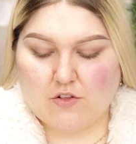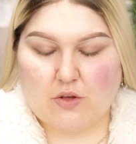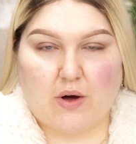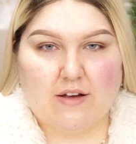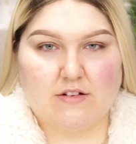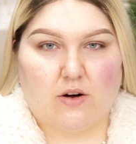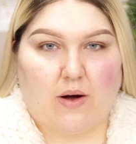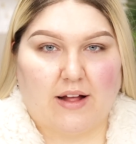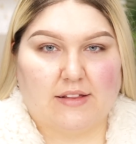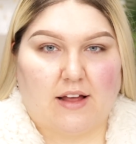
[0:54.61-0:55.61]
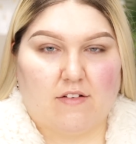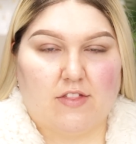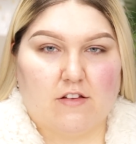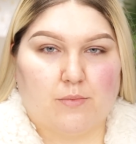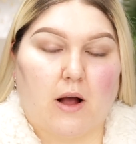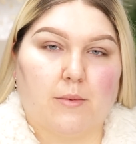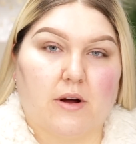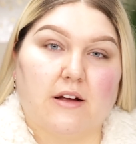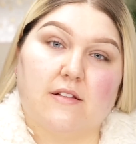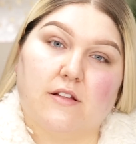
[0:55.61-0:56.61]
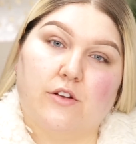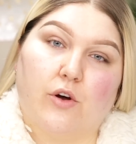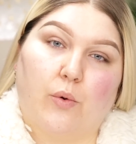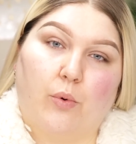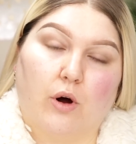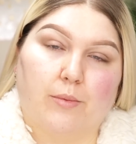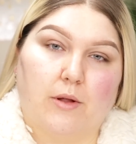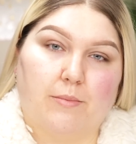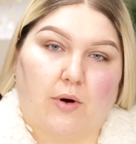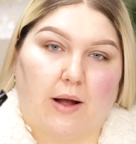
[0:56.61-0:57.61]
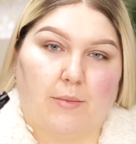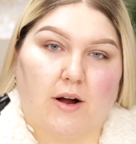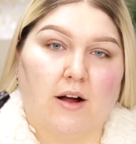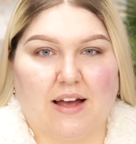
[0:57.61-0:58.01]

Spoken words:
So you guys know I love this primer. It's the Poreblem Primer.